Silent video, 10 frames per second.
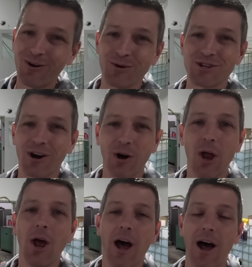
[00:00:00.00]
was our
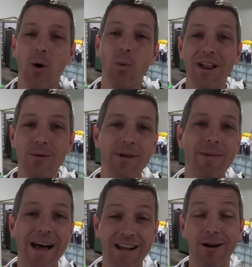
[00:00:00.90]
uh, and
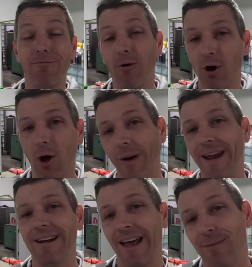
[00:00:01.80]
Macodel
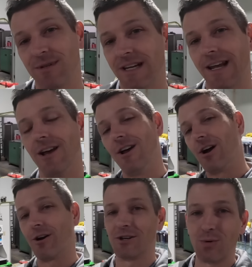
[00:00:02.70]
408 MT
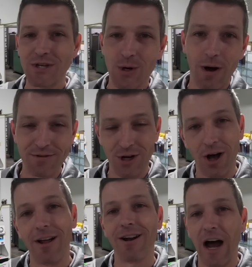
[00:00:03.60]
or as we so often
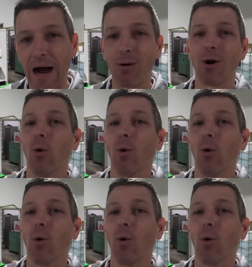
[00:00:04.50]
call it, our